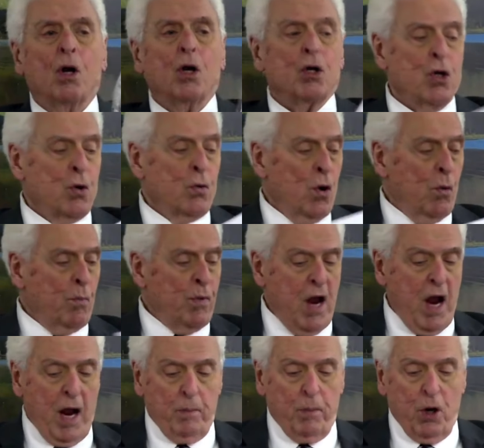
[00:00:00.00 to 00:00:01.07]
You will be
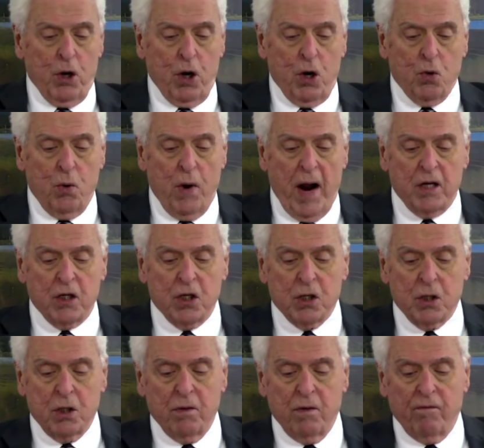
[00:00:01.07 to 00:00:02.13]
able to
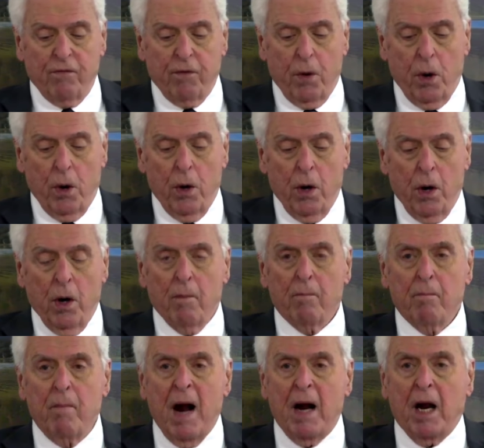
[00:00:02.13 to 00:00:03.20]
transfer
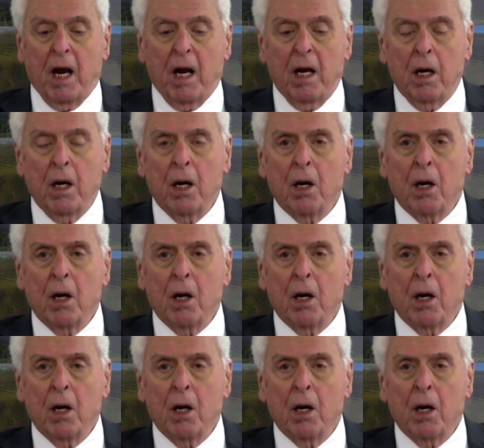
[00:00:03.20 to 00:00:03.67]
money